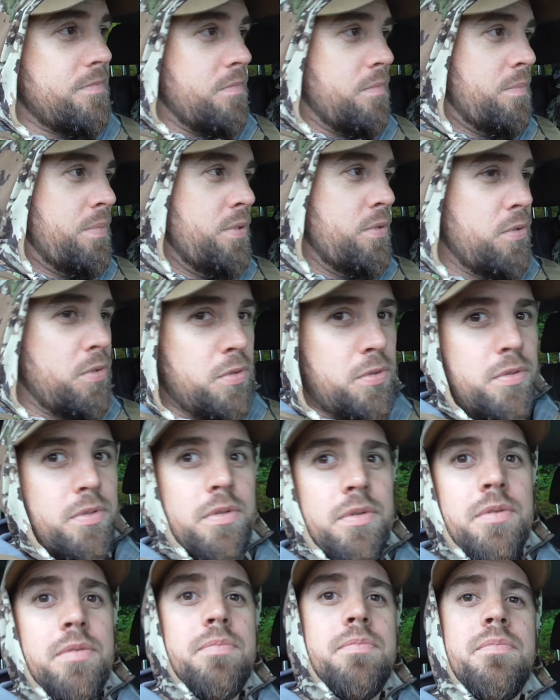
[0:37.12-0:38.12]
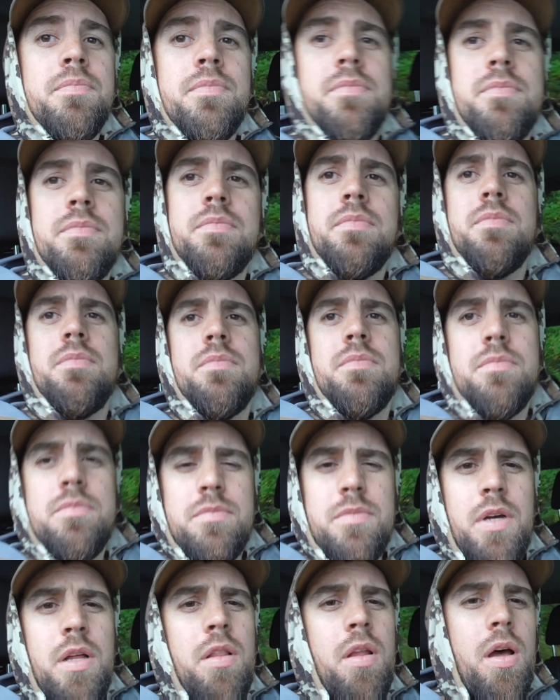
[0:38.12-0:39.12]
bugled
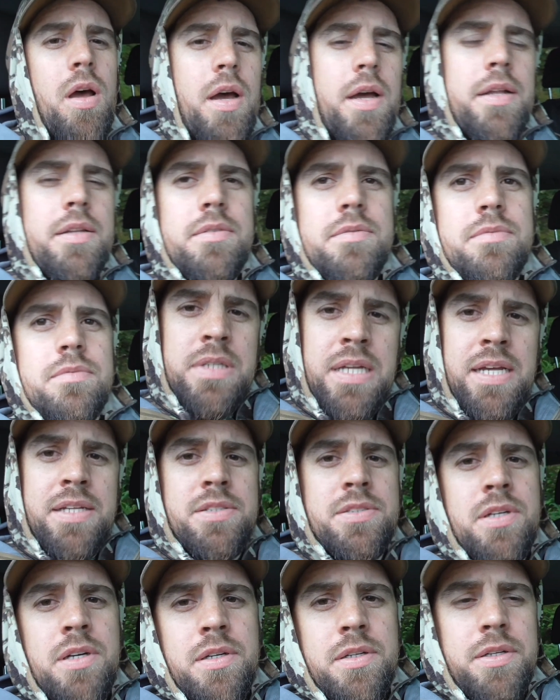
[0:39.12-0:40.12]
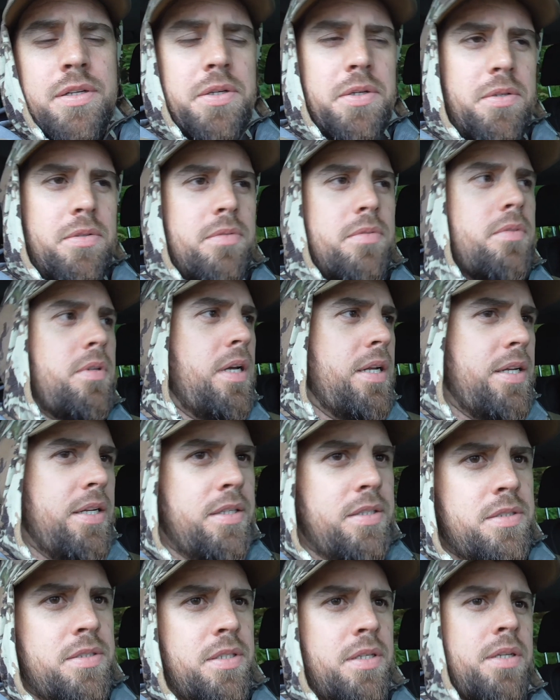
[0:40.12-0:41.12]
a lot. Dad saw a deer. I
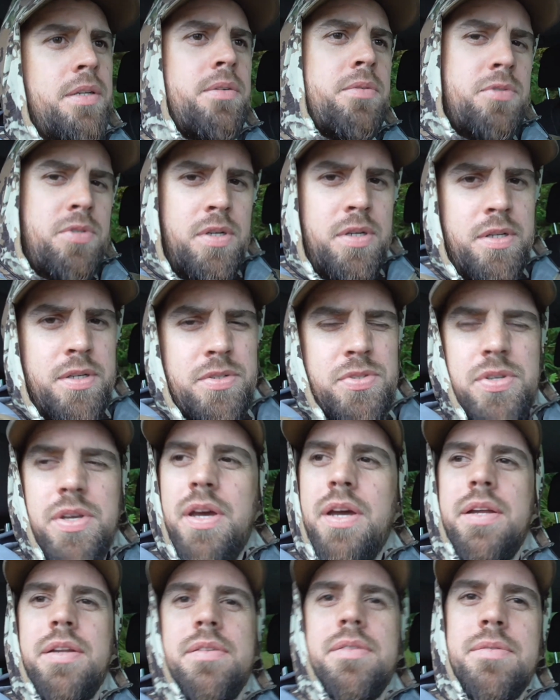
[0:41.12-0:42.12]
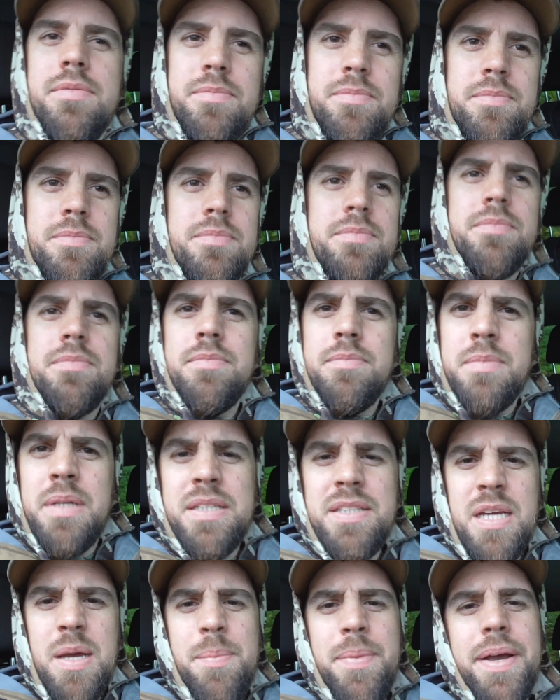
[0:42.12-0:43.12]
didn't see it. It was on his side. By
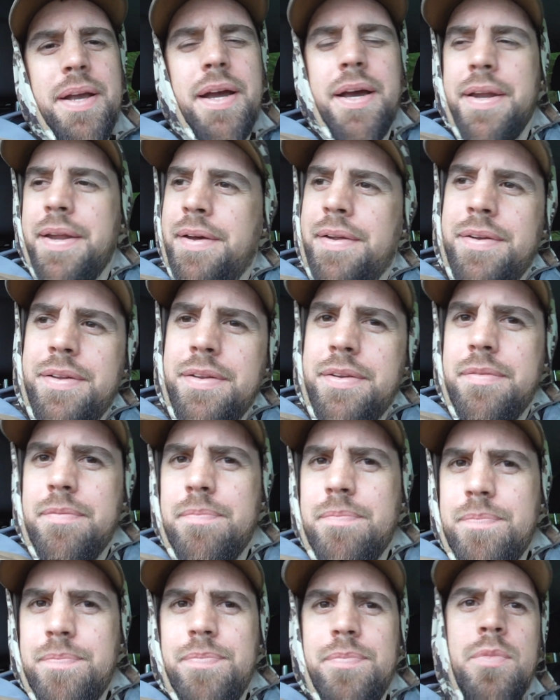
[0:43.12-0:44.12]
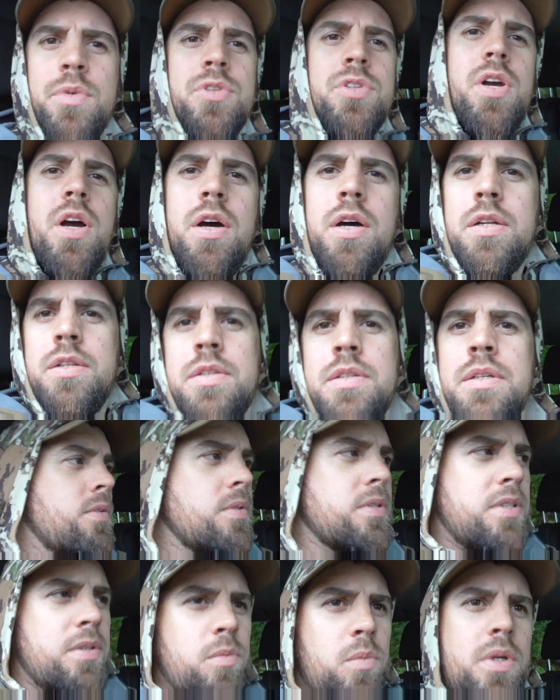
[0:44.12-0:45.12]
the time I got out, it was gone. So
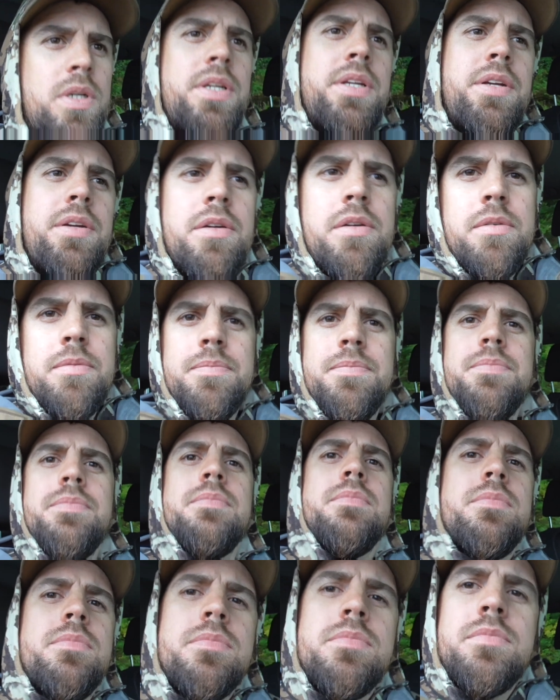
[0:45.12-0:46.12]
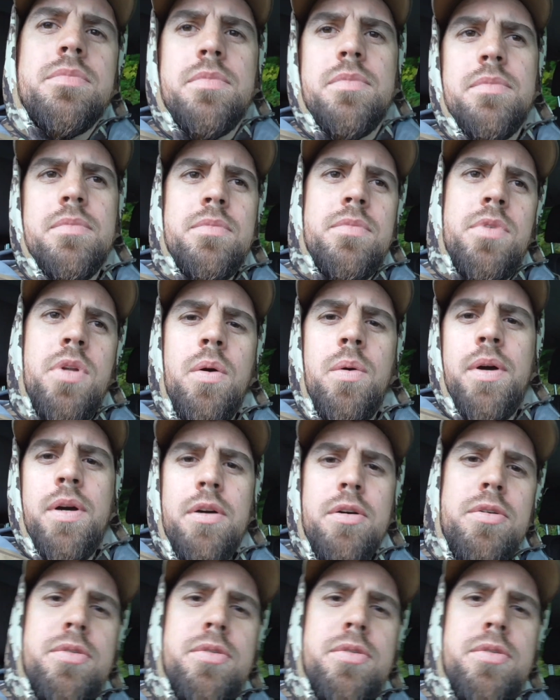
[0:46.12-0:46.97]
we've seen one deer. No elk,